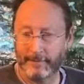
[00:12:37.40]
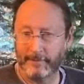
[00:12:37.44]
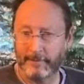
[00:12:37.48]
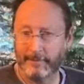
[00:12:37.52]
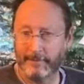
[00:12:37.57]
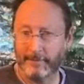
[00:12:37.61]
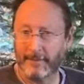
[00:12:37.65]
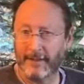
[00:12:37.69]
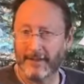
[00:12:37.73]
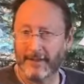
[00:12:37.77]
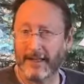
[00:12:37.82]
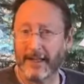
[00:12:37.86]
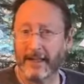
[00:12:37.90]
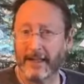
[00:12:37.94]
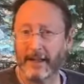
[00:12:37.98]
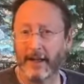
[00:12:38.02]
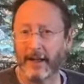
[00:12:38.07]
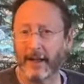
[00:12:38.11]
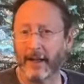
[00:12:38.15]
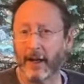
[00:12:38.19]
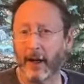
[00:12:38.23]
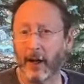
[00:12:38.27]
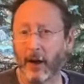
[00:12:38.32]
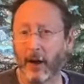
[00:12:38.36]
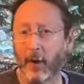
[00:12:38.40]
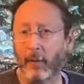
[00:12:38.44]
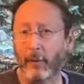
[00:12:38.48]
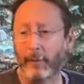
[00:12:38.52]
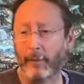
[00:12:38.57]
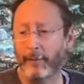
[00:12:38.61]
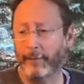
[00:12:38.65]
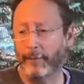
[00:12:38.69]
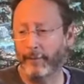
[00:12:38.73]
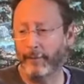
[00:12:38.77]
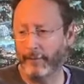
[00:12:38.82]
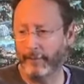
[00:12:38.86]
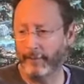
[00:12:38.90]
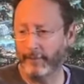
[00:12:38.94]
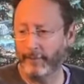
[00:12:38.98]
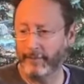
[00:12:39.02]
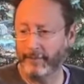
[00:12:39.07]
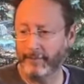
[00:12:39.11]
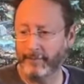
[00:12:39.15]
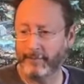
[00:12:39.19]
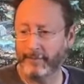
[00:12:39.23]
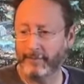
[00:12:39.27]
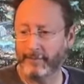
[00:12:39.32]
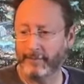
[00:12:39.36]
Is that letting go?
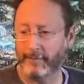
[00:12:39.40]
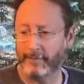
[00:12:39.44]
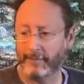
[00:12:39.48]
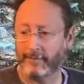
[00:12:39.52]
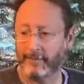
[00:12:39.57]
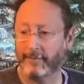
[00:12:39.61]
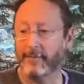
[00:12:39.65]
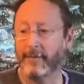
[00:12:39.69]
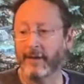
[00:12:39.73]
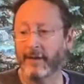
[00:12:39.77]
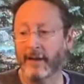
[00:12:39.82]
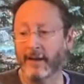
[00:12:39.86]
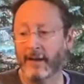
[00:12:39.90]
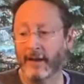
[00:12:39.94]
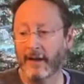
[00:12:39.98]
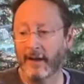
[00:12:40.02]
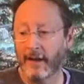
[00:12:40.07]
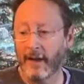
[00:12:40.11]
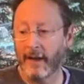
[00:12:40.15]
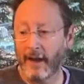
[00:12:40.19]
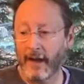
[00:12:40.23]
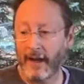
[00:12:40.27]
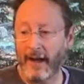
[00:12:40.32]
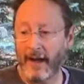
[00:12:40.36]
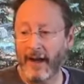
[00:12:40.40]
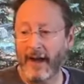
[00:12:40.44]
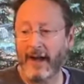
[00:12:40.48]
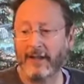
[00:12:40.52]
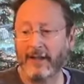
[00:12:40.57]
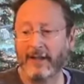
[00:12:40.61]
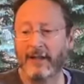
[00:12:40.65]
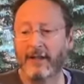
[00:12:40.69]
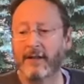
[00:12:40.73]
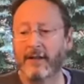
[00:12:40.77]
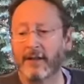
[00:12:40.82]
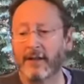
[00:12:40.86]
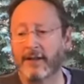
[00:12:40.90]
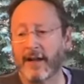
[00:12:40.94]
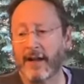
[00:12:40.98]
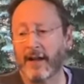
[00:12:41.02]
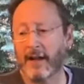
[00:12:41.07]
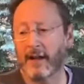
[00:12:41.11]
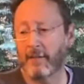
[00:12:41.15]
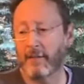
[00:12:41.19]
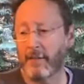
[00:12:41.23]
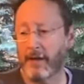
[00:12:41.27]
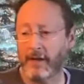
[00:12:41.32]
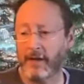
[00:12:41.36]
I ask you to
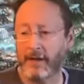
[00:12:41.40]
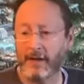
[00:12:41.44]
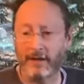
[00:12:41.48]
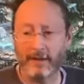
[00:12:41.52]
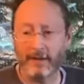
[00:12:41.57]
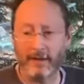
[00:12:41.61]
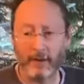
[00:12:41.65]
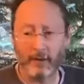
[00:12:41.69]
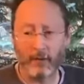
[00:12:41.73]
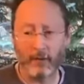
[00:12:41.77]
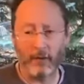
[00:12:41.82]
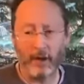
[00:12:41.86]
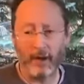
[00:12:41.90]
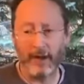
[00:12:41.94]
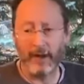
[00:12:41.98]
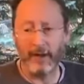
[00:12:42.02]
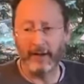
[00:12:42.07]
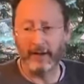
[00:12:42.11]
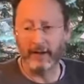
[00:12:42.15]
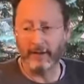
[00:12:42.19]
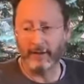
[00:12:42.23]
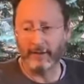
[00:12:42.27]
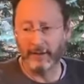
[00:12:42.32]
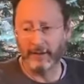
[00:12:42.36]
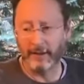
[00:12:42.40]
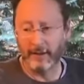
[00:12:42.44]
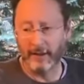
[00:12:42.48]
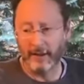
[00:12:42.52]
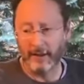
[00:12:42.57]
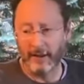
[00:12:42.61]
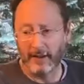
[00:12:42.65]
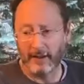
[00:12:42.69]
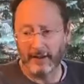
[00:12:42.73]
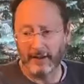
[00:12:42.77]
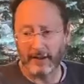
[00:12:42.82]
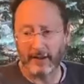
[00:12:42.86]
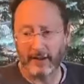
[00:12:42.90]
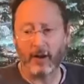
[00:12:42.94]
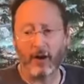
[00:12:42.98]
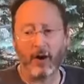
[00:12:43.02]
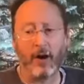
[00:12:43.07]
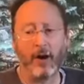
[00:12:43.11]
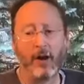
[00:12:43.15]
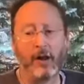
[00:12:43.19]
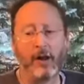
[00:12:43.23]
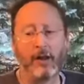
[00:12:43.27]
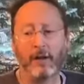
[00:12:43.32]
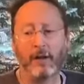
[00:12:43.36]
take a minute in the quiet to
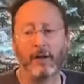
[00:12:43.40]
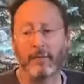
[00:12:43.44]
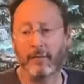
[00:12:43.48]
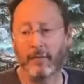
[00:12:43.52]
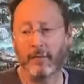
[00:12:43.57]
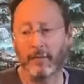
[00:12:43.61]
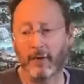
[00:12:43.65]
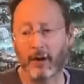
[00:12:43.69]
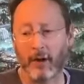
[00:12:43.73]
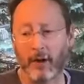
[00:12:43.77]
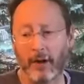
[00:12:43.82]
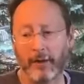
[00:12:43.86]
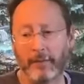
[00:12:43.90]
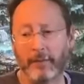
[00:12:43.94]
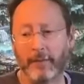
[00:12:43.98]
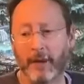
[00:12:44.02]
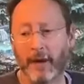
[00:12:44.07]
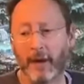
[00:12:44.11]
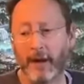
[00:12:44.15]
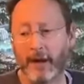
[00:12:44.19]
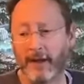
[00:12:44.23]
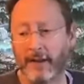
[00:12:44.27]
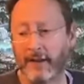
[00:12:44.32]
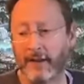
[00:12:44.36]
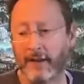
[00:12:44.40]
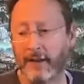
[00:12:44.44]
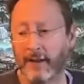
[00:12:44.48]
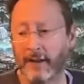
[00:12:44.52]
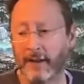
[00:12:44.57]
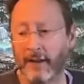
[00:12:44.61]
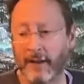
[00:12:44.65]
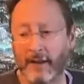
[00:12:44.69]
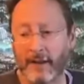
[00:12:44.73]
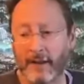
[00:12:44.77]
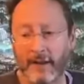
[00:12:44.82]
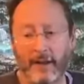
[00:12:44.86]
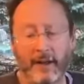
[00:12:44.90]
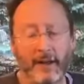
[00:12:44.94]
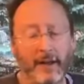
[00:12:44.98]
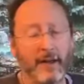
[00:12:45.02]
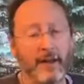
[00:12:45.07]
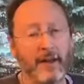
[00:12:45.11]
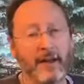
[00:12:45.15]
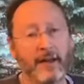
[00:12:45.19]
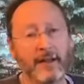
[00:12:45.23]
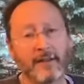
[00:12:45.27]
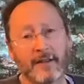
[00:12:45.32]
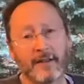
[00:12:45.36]
call to mind an
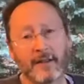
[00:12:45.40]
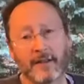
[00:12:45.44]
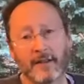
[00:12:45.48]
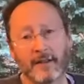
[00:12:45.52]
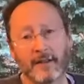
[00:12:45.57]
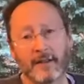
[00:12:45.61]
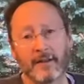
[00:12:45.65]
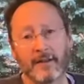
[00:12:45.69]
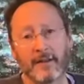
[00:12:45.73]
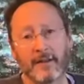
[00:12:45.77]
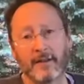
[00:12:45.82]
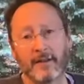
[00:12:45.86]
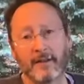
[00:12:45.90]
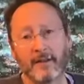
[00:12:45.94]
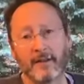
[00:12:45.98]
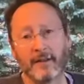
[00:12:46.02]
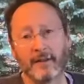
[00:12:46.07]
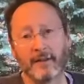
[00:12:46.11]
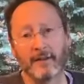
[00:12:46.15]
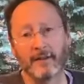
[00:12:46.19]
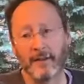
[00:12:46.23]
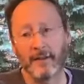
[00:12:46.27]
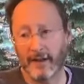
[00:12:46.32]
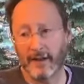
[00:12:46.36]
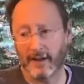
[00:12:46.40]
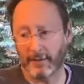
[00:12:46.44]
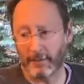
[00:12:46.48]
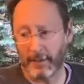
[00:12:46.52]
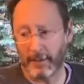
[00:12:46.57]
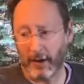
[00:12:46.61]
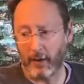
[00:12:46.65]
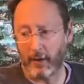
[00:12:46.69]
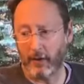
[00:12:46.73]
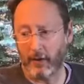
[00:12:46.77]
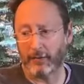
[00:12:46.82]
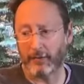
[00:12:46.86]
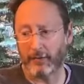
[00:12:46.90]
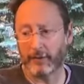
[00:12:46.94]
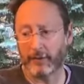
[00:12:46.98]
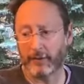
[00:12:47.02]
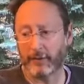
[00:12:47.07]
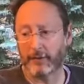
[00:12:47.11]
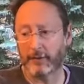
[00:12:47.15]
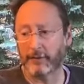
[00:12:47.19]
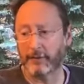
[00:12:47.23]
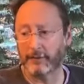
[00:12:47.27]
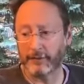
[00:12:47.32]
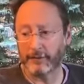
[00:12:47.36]
instance that is
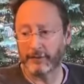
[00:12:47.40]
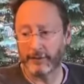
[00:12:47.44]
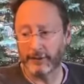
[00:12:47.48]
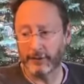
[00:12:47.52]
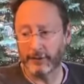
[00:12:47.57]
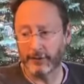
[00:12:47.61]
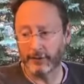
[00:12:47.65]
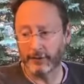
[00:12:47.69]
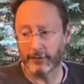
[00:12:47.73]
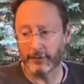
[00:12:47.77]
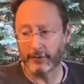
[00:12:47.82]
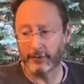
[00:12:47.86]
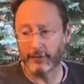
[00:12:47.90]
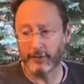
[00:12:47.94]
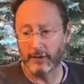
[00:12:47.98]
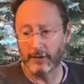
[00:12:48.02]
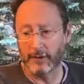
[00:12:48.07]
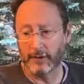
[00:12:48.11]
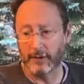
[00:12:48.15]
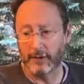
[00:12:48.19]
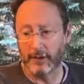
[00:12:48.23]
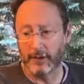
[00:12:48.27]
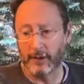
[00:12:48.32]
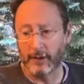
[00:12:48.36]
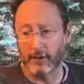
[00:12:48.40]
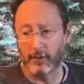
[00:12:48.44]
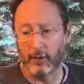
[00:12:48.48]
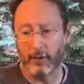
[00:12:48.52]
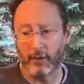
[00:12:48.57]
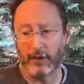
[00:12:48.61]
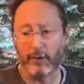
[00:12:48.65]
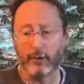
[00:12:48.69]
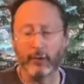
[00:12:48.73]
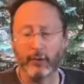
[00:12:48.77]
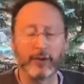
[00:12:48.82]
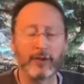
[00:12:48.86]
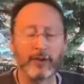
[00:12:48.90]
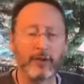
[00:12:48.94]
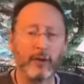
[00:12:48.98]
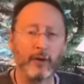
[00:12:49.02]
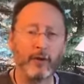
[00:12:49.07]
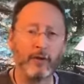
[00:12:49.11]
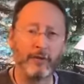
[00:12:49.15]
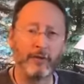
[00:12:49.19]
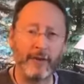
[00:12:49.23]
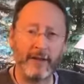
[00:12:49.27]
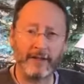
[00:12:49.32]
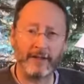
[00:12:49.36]
powerful for you, where you were so
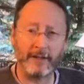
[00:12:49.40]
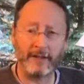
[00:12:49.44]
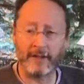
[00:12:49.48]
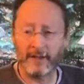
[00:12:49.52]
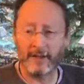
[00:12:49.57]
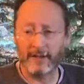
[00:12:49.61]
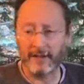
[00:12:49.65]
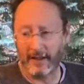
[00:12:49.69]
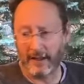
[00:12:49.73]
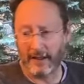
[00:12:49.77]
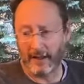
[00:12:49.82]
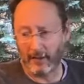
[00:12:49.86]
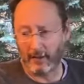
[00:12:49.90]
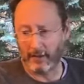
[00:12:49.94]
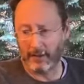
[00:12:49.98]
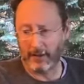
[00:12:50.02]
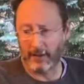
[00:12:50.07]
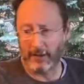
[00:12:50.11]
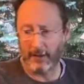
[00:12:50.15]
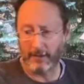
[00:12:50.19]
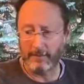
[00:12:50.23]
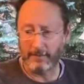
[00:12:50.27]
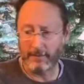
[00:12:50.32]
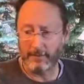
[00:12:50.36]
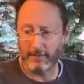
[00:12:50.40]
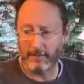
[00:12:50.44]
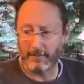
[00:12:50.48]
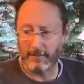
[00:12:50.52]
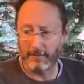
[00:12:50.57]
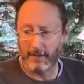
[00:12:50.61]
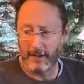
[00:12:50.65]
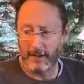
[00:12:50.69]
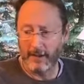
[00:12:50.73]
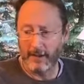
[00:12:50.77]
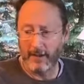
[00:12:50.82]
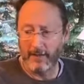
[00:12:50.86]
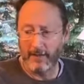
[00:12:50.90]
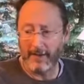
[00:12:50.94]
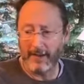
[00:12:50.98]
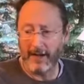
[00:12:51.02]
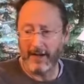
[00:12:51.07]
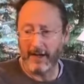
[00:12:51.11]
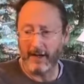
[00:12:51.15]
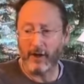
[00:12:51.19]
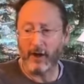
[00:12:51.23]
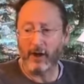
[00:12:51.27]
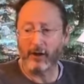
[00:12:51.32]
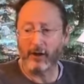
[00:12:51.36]
vested in the outcome that
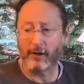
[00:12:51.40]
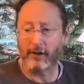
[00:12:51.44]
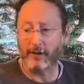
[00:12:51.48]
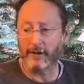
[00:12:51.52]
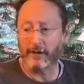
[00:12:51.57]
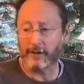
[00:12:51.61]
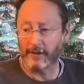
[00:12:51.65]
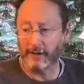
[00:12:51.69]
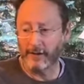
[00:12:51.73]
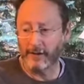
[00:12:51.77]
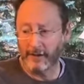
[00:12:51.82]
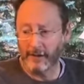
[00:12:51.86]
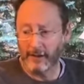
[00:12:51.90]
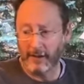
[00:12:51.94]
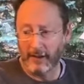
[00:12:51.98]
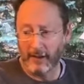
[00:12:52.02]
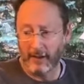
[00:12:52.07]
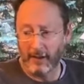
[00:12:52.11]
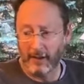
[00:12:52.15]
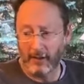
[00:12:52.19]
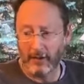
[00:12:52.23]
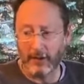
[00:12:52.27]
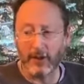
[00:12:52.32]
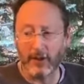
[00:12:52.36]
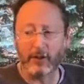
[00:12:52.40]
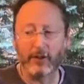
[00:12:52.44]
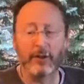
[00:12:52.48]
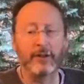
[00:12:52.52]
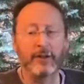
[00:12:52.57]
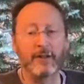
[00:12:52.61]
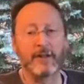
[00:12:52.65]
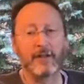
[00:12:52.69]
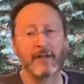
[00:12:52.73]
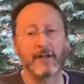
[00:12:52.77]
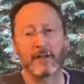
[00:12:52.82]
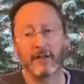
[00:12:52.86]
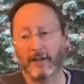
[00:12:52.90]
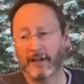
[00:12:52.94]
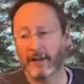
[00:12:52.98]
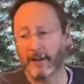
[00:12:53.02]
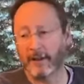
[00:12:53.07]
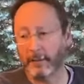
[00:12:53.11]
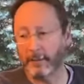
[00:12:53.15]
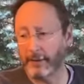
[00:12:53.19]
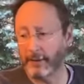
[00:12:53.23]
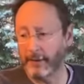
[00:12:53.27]
it hurt, or you couldn't sleep,